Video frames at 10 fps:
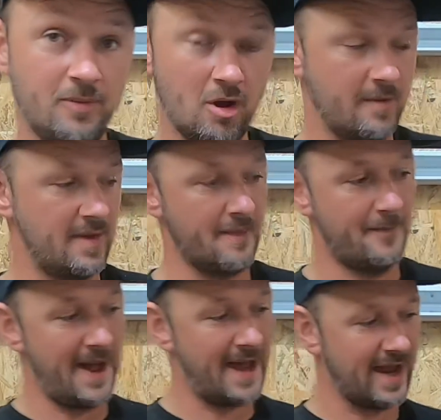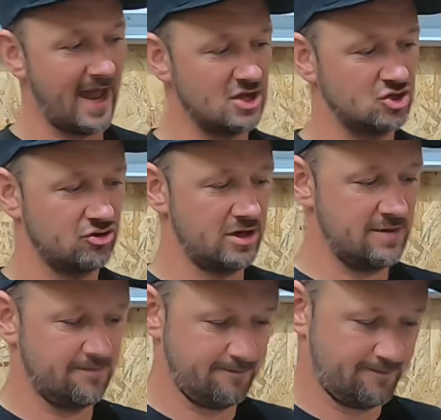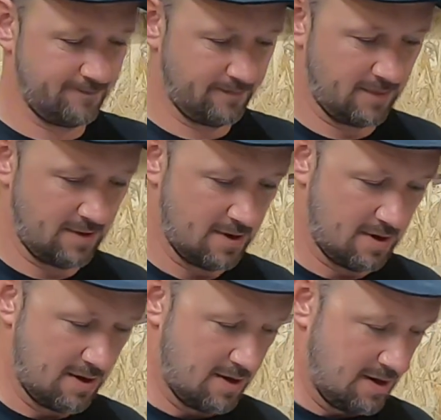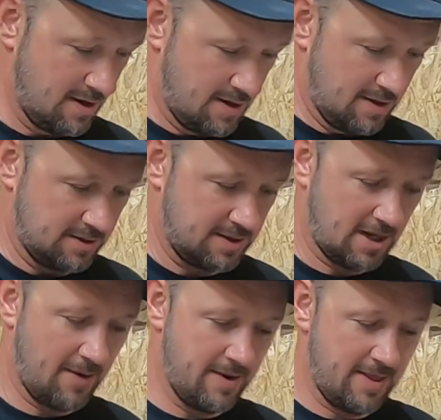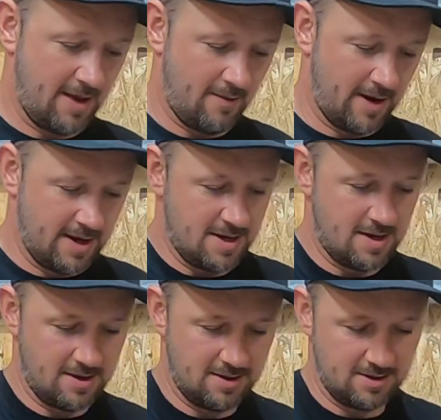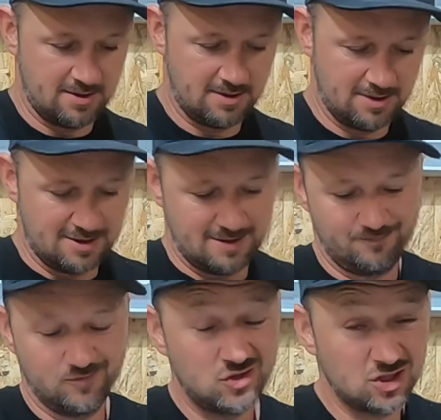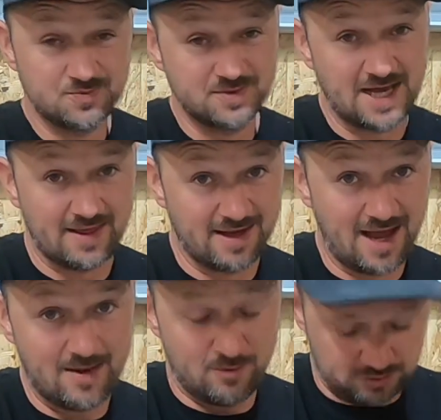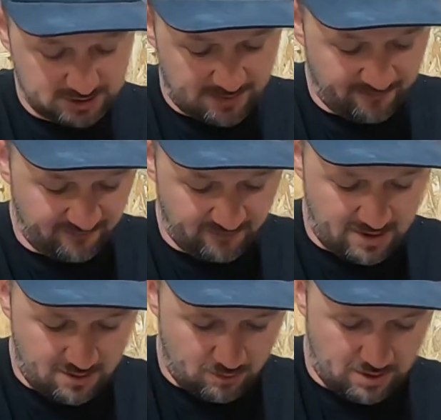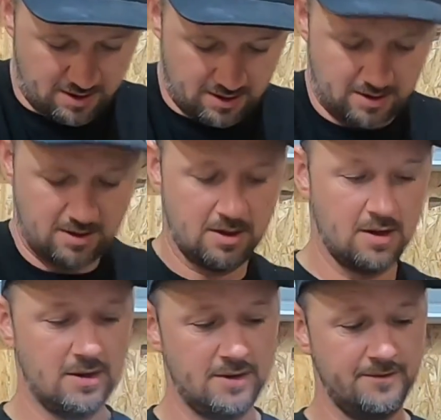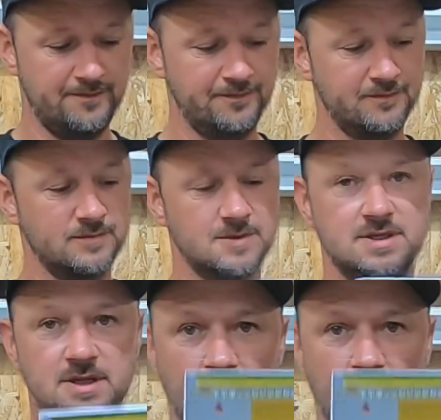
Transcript: to put them in the back entry, so they go in that way, just to protect the cables that come through the hole. So